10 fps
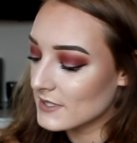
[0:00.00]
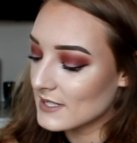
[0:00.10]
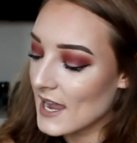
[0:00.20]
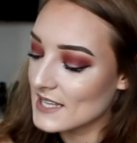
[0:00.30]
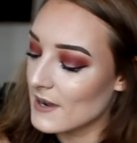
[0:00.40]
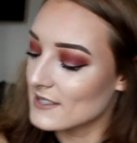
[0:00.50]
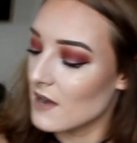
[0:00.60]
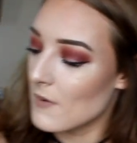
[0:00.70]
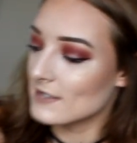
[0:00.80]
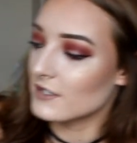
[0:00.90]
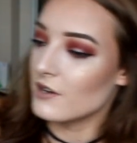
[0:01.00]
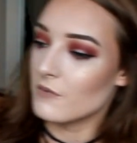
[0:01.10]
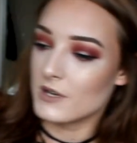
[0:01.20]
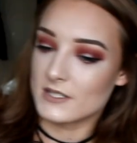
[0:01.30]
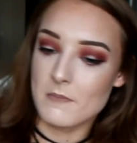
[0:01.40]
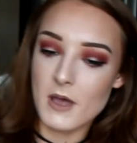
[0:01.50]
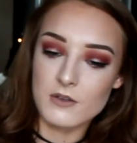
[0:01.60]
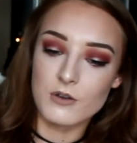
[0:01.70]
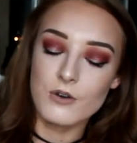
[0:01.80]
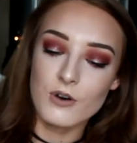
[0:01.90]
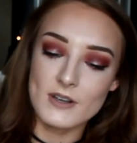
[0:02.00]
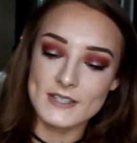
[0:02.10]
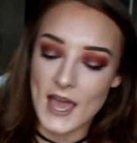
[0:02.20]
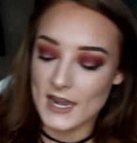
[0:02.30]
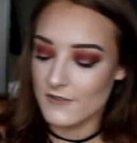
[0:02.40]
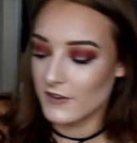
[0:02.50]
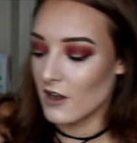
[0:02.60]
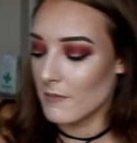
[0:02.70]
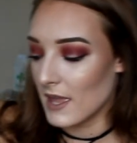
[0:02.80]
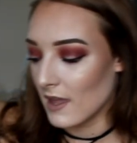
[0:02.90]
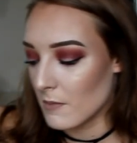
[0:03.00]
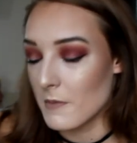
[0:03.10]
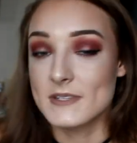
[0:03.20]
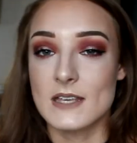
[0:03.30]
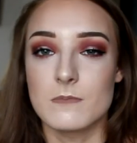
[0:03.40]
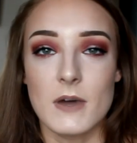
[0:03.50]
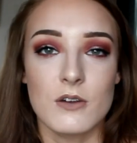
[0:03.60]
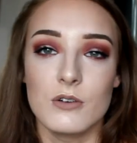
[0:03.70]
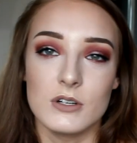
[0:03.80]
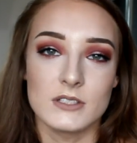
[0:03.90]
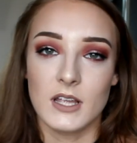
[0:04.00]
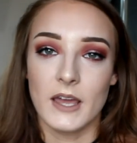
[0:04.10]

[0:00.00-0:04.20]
So the last place I went to was Michael Kors, and if you know me, I'm obsessed with Michael Kors.